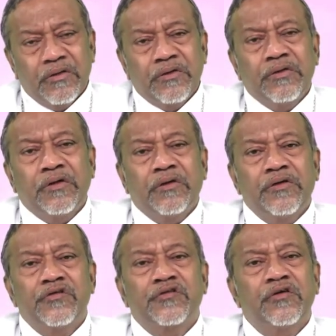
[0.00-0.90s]
the
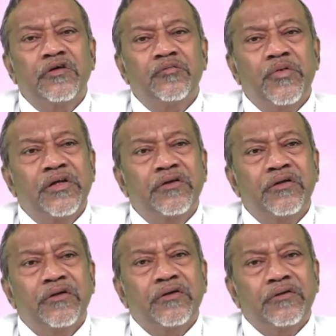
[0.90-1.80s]
discernment,
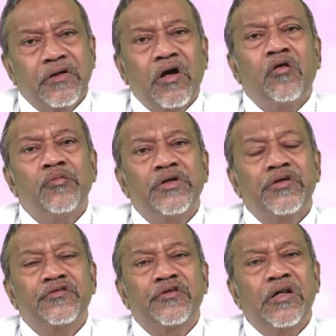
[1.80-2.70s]
the government
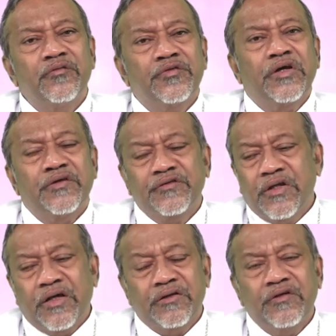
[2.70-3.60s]
itself says
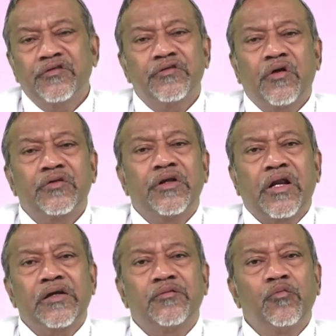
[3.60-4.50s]
that this is not the
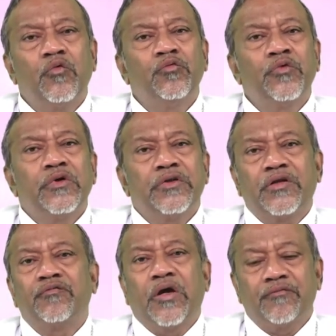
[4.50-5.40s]
right move
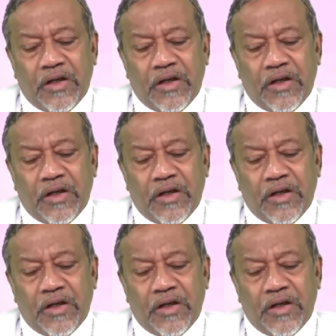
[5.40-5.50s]
that we have